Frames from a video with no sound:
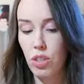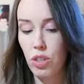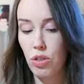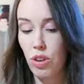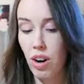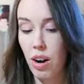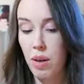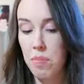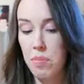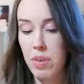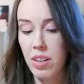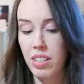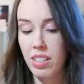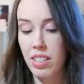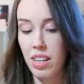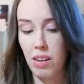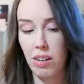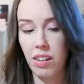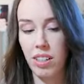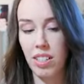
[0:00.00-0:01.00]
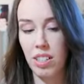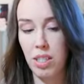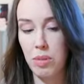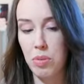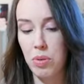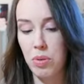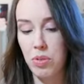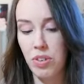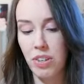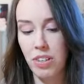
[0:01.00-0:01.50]
Drum, Terra
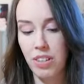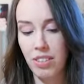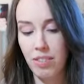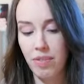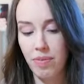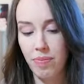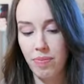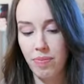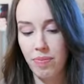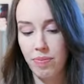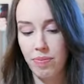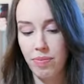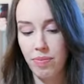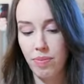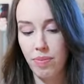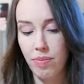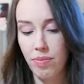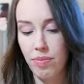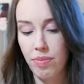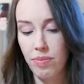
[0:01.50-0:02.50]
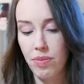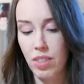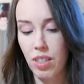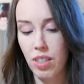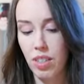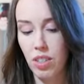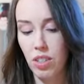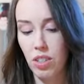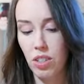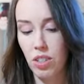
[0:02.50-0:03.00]
is Born.
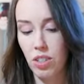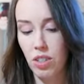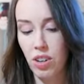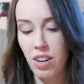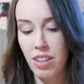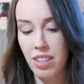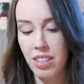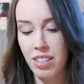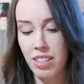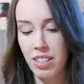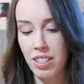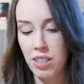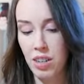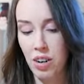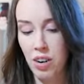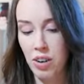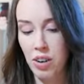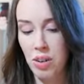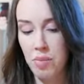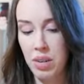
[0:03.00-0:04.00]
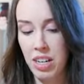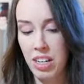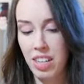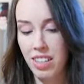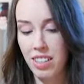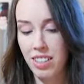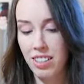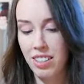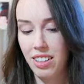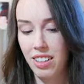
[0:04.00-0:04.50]
Trunks, the
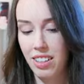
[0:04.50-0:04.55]
homie.